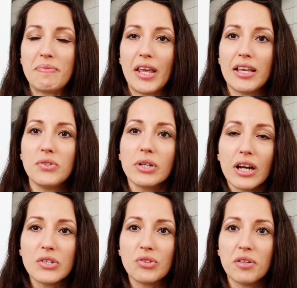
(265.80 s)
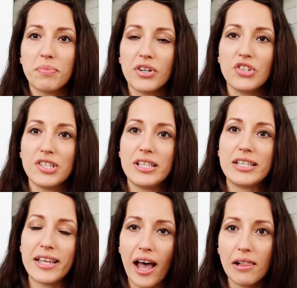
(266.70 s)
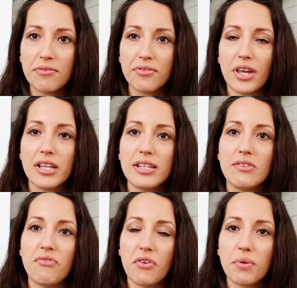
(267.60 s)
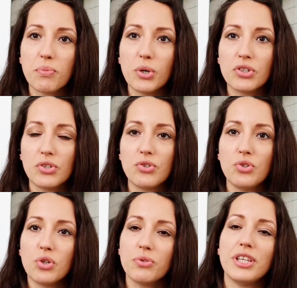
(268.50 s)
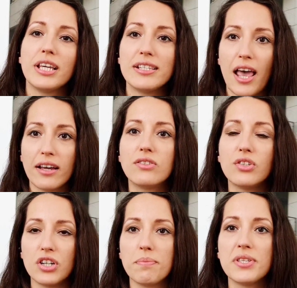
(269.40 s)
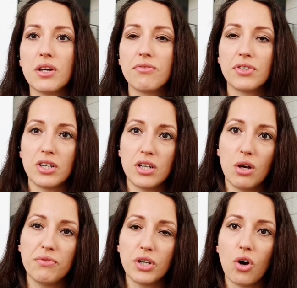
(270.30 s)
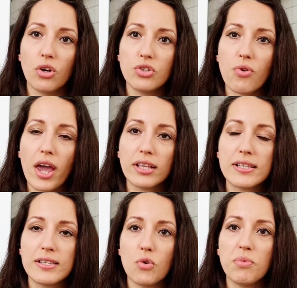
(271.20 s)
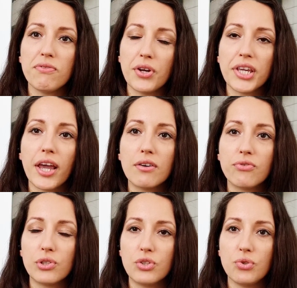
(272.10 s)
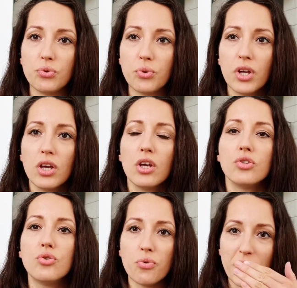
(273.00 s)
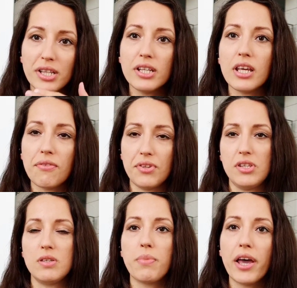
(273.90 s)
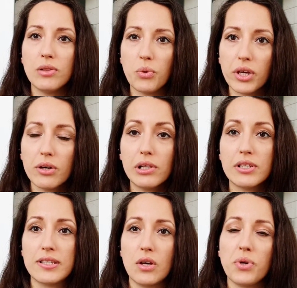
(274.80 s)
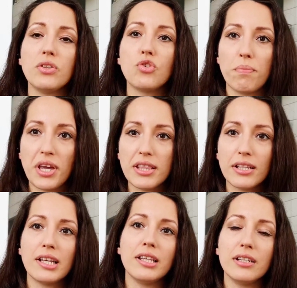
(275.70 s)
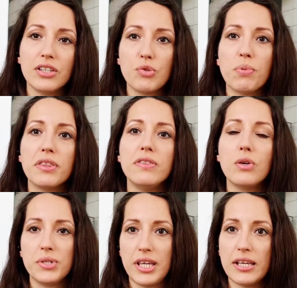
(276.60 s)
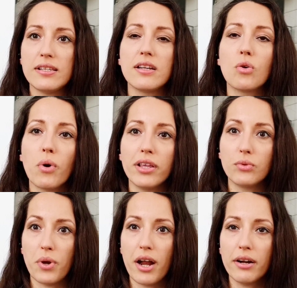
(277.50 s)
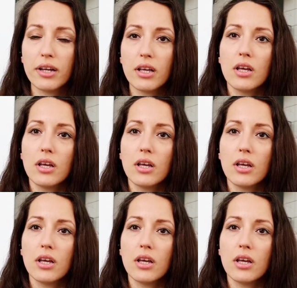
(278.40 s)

As regards to the purchase itself, it is very important to know the exact terms of the contract, so be very careful to read it if it is bilingual, so in Romanian and English, but those cases are quite rare,